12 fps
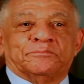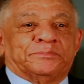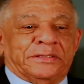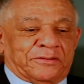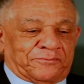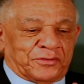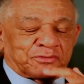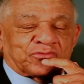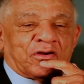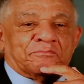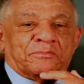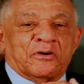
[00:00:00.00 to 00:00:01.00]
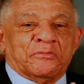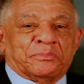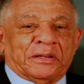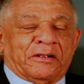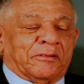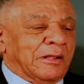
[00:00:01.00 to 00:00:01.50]
be the first trombone
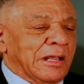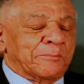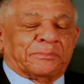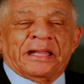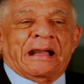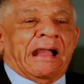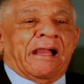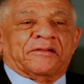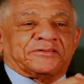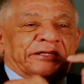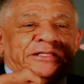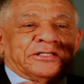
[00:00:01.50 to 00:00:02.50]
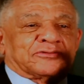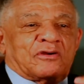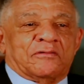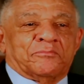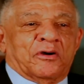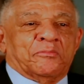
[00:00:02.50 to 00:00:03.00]
player, play higher than any
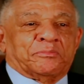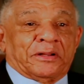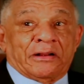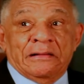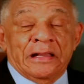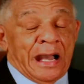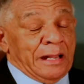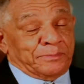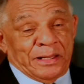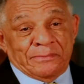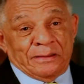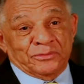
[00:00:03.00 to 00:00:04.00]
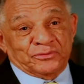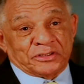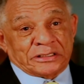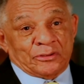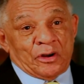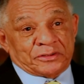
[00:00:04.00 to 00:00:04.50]
trombone player. I play my
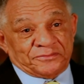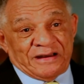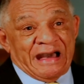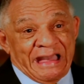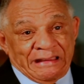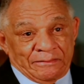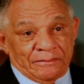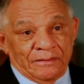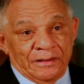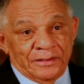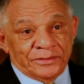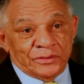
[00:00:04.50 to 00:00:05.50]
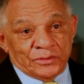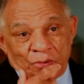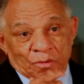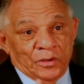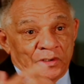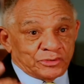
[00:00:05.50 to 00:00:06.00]
music an octave higher, you
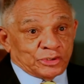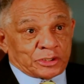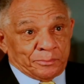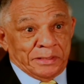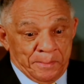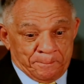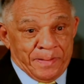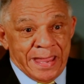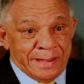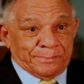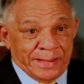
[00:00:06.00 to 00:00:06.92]
know, just to be bam,